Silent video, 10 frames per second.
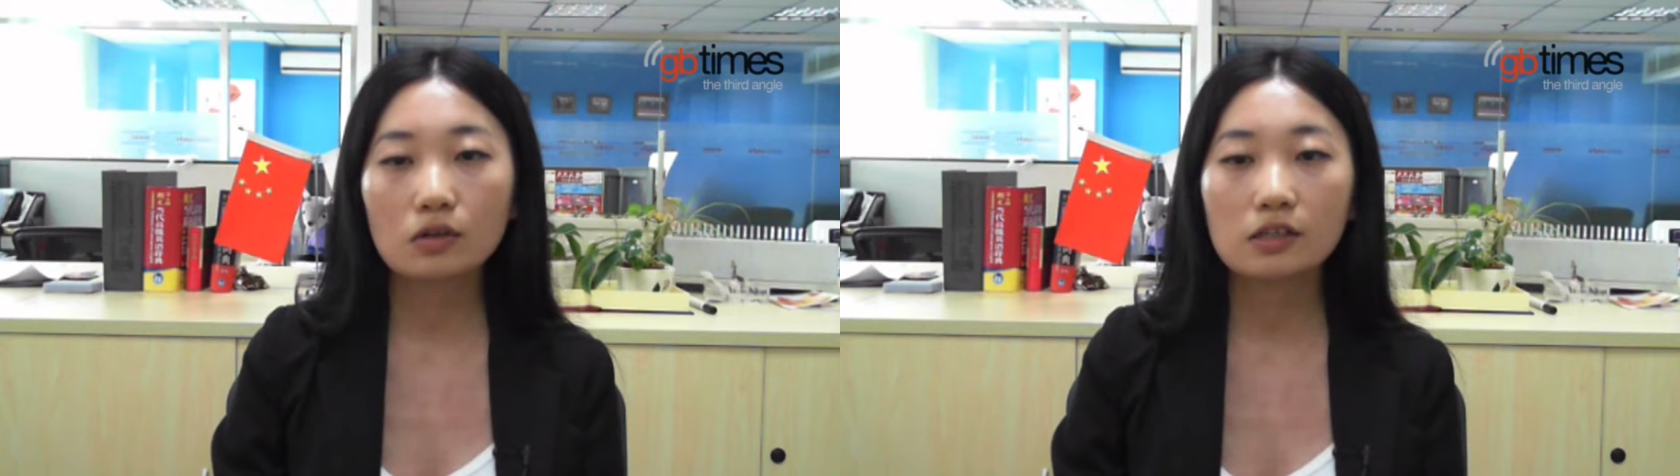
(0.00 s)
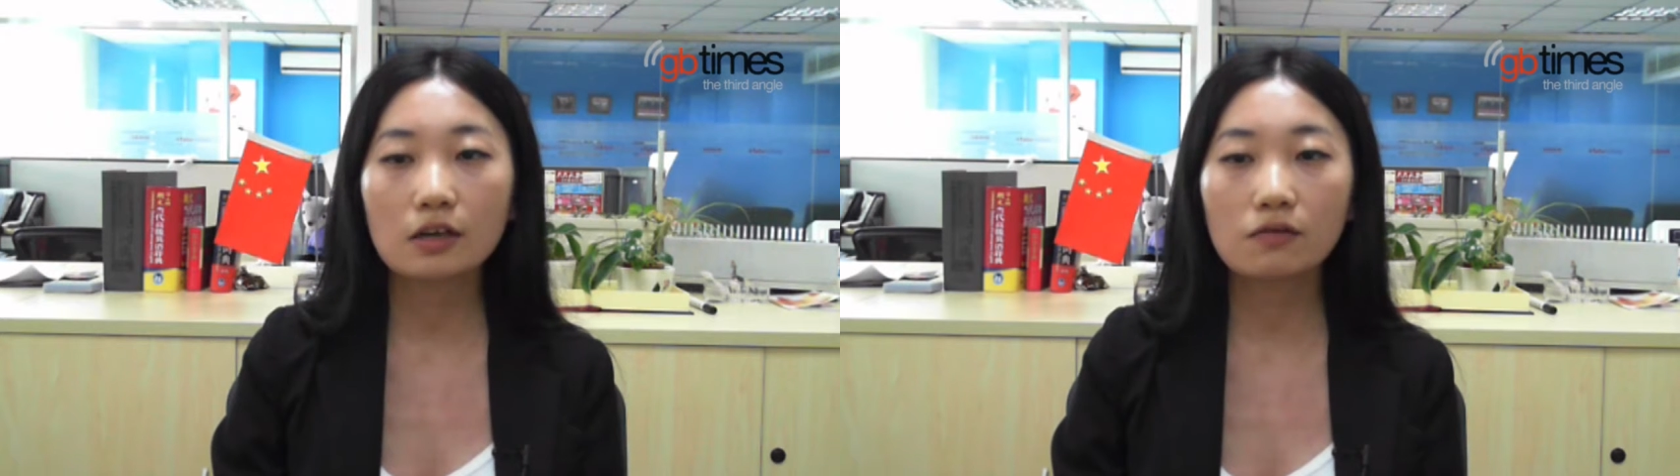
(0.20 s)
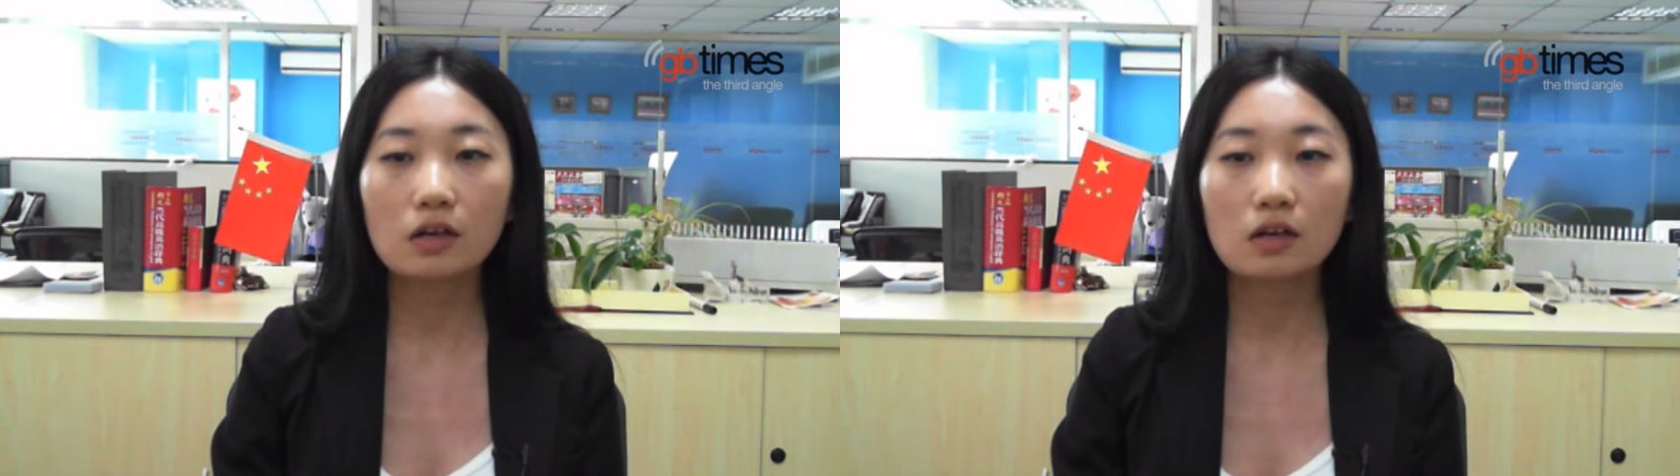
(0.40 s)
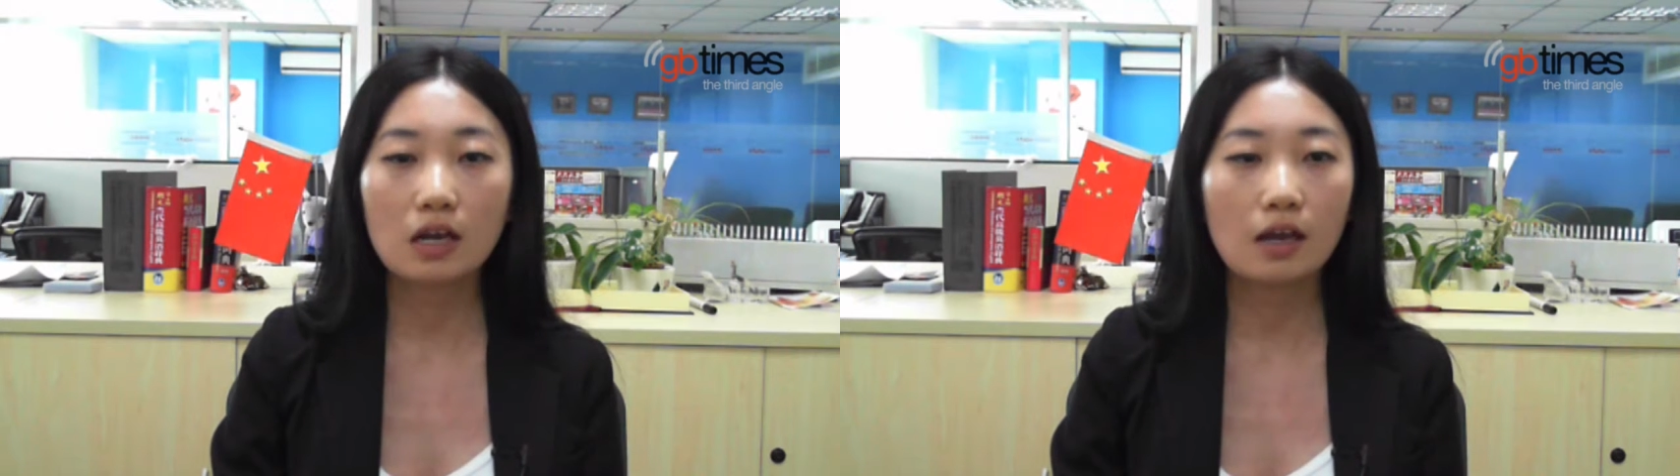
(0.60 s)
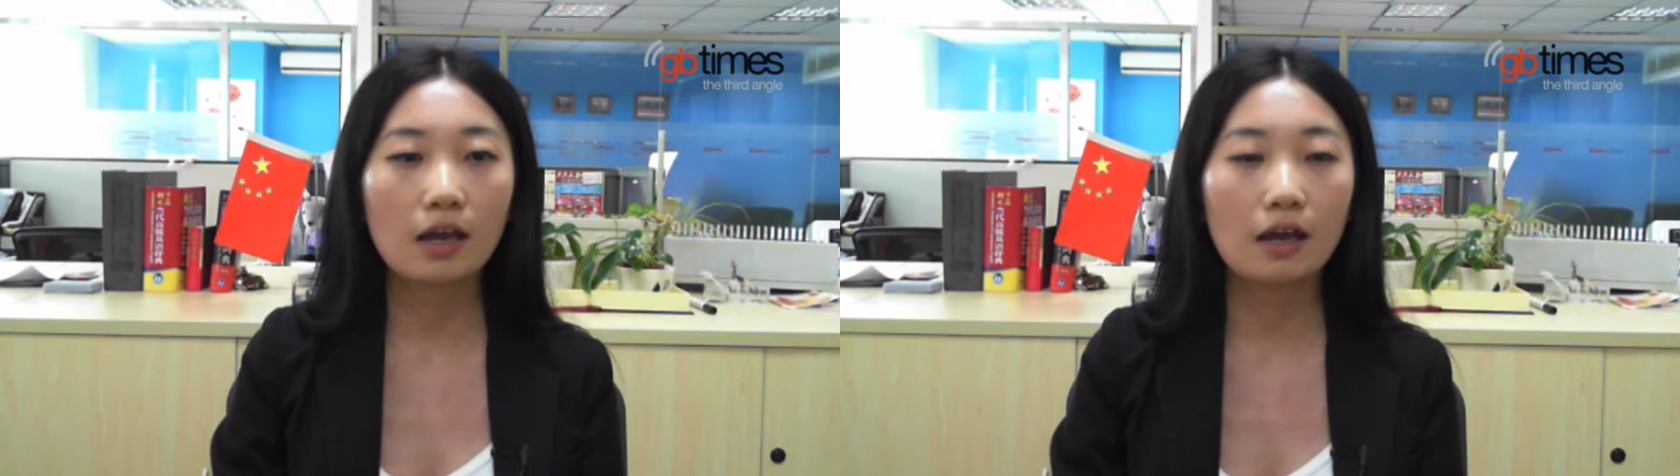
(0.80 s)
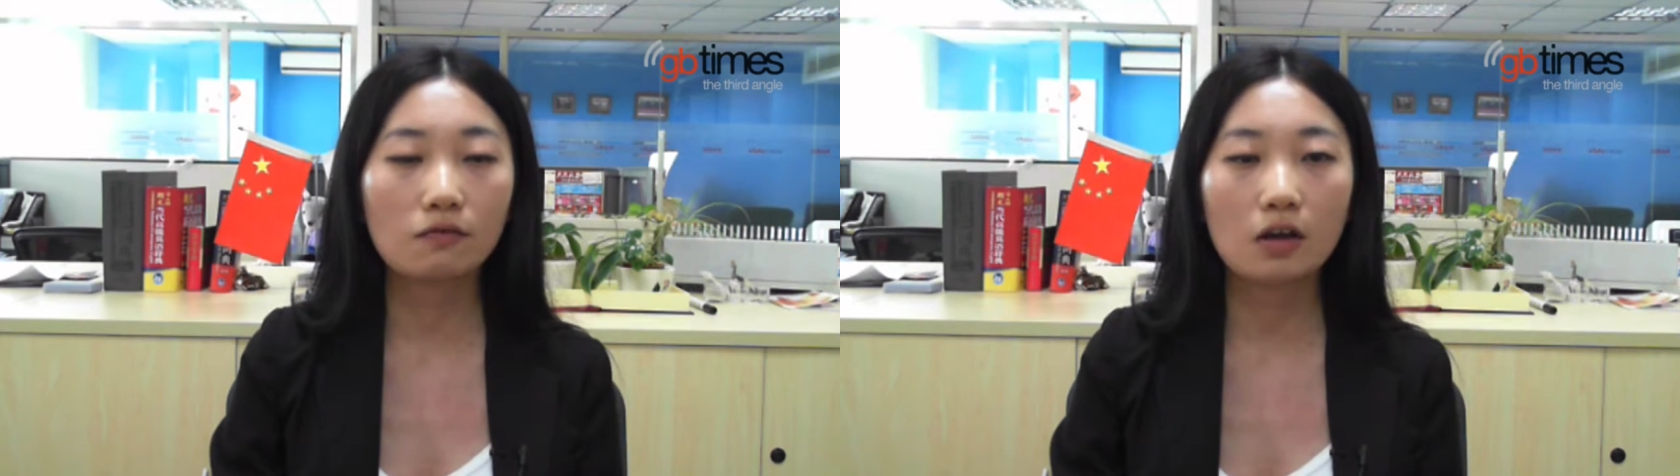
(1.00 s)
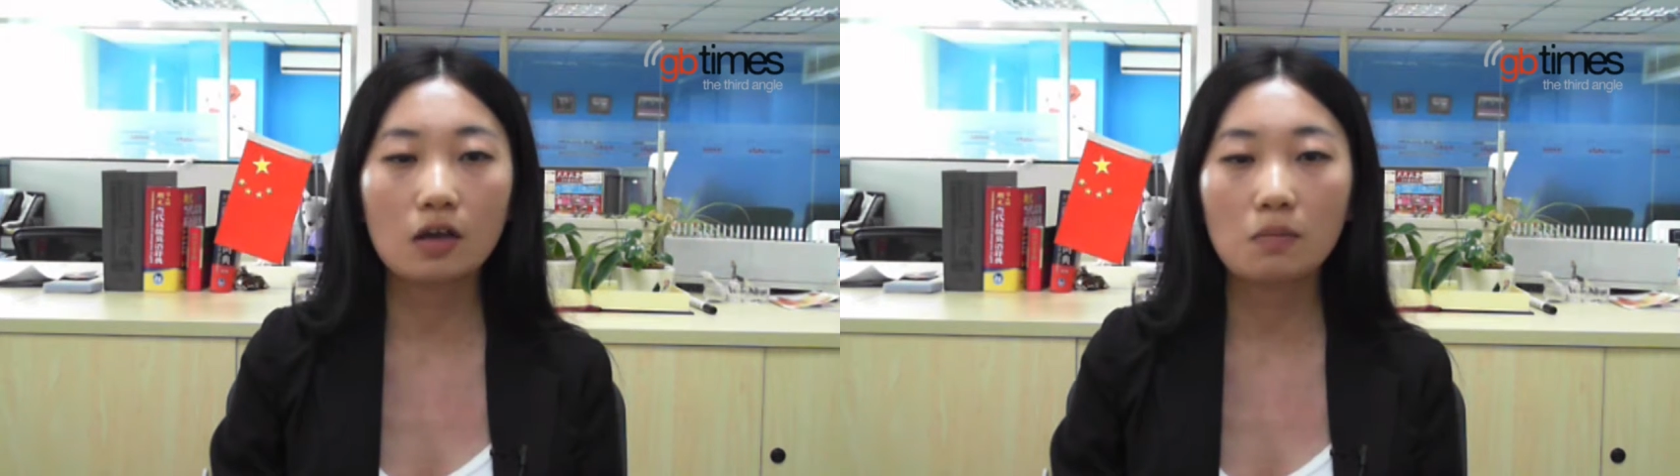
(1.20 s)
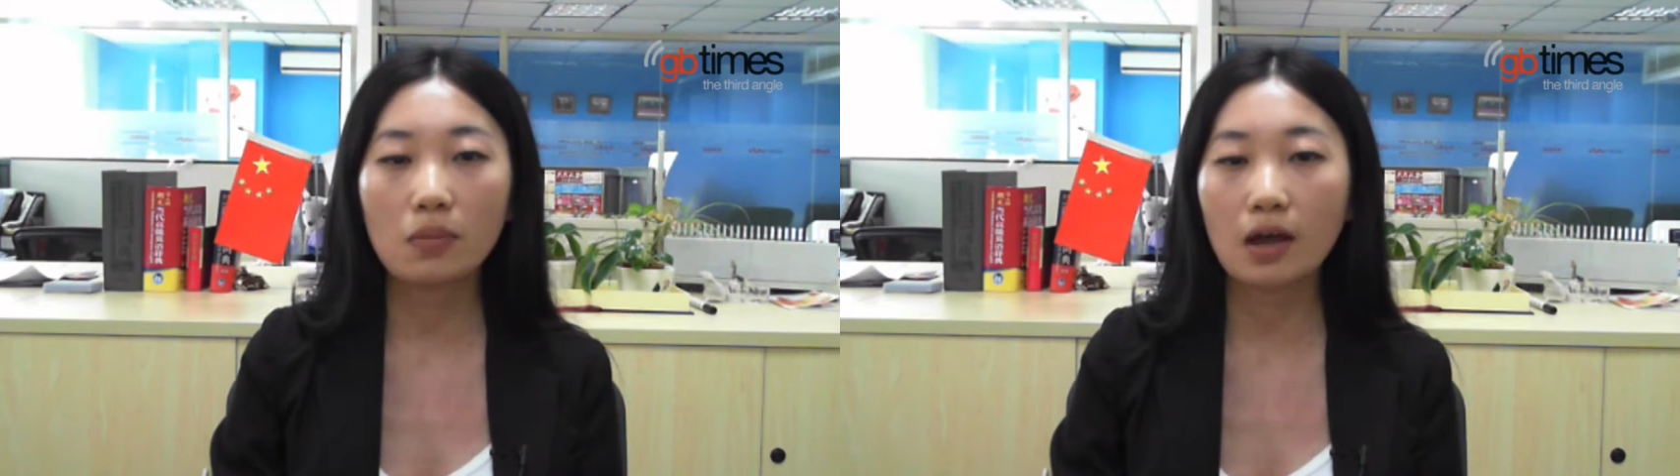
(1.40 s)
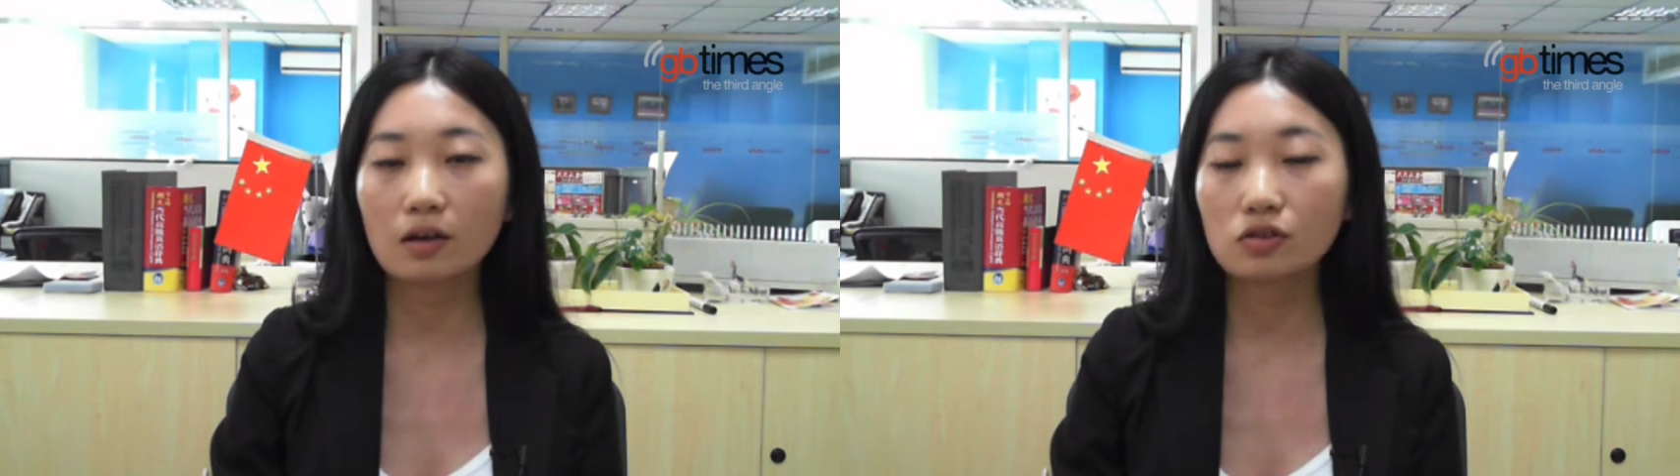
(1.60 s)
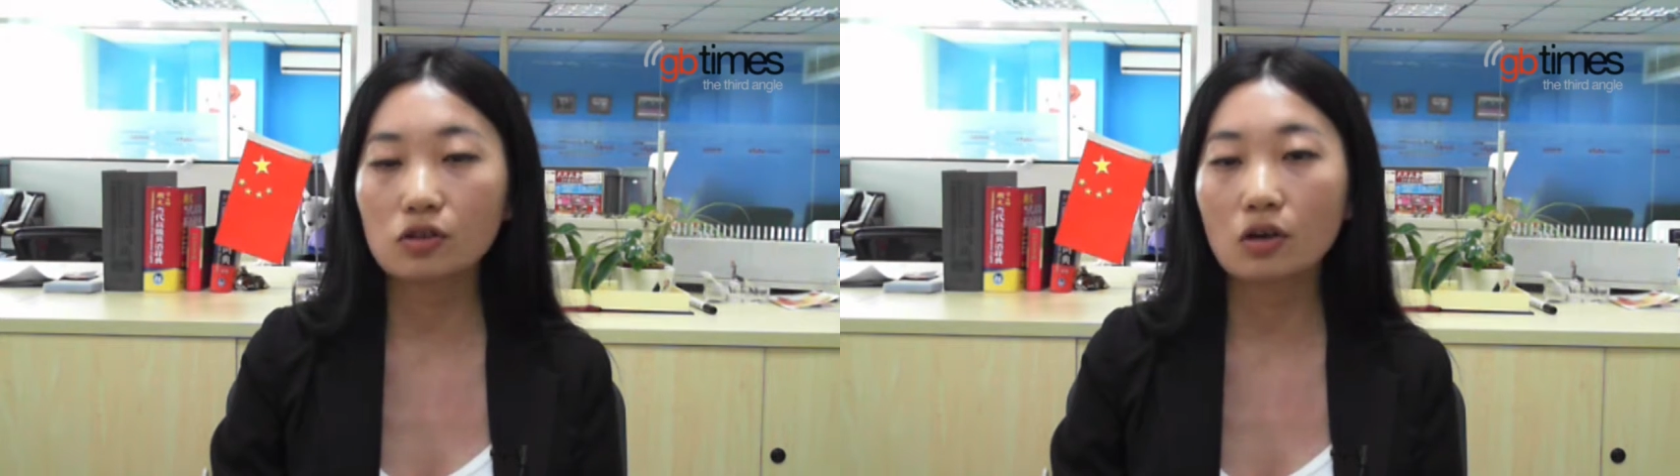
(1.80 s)
definitely have an
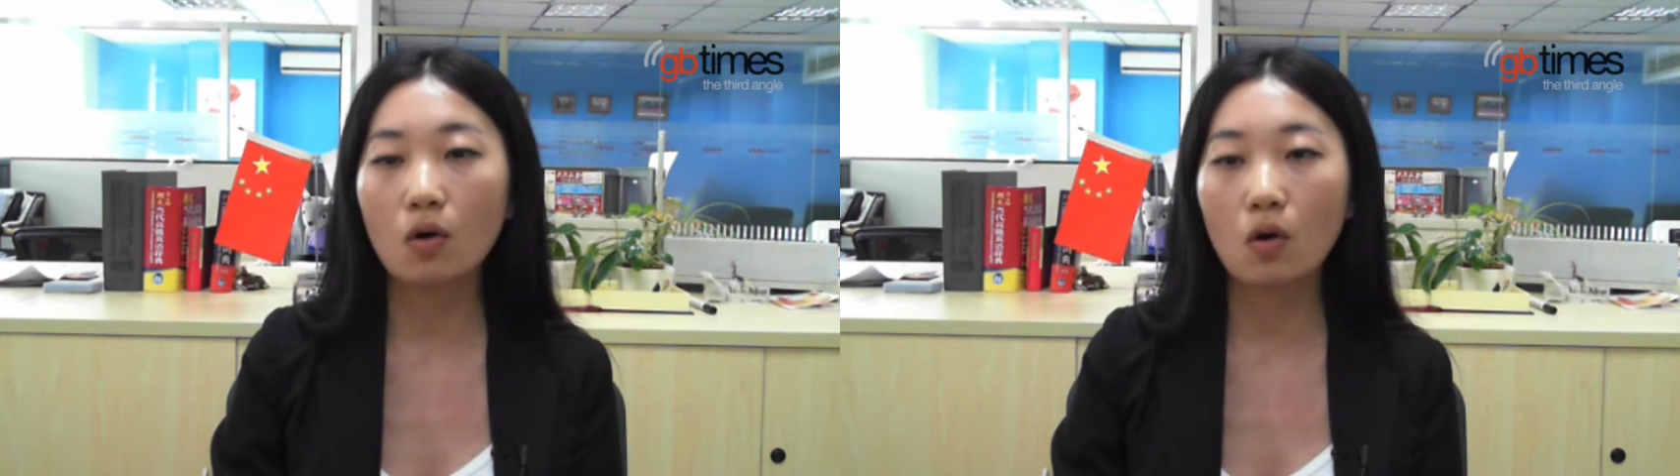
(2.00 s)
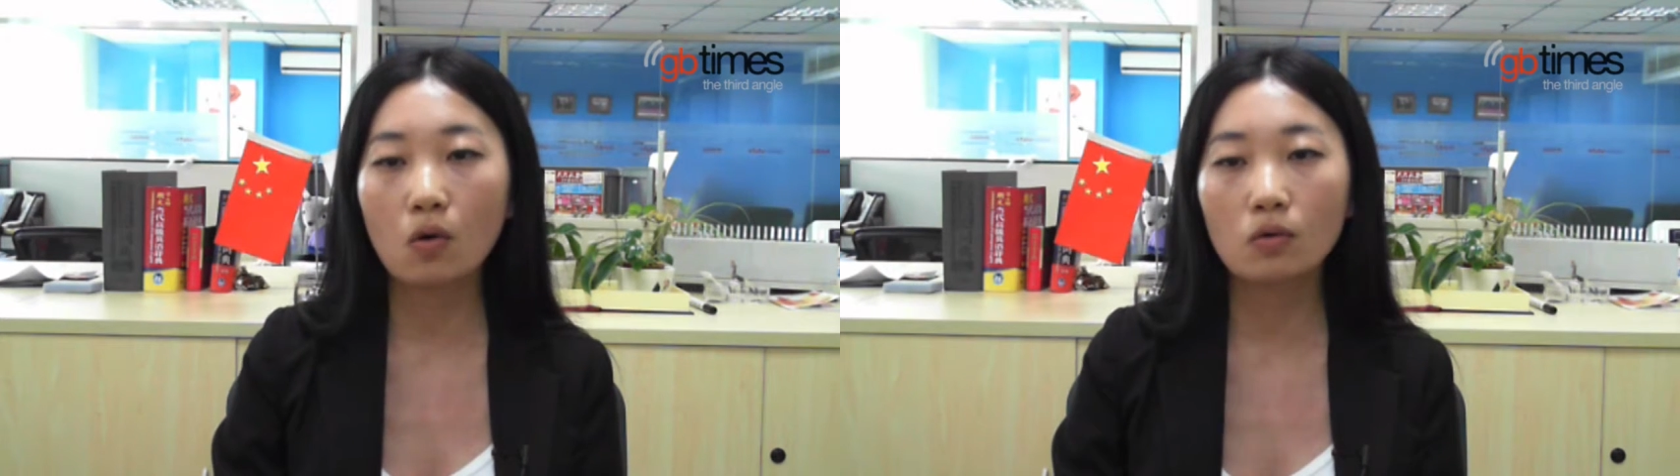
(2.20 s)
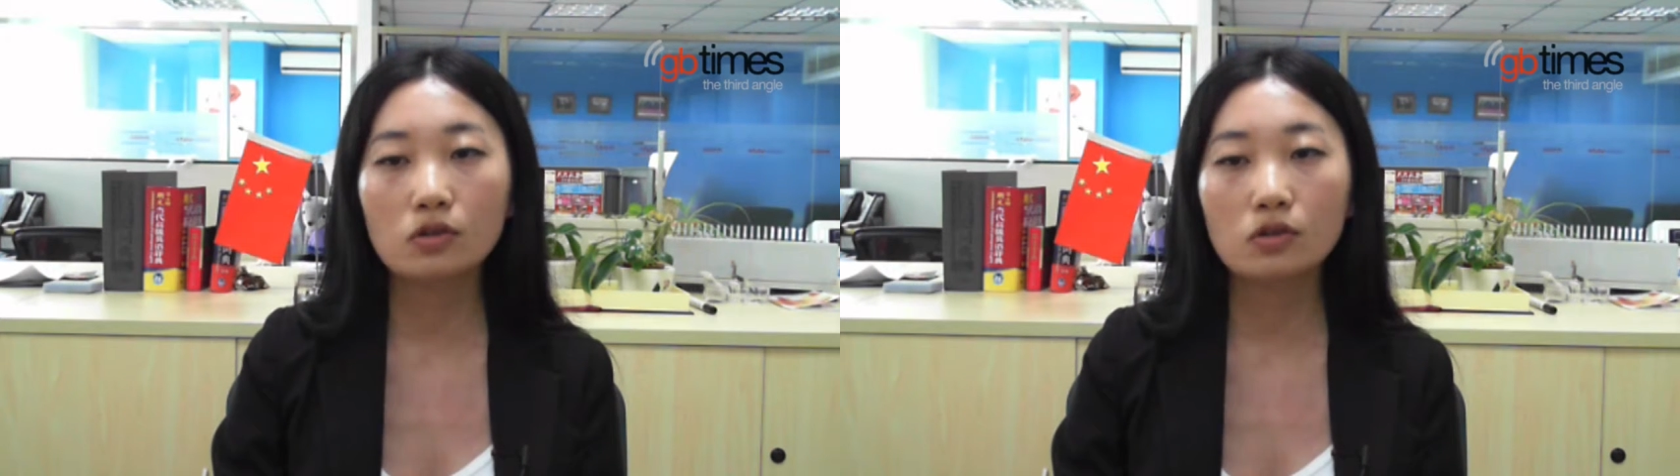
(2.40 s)
impact on the whole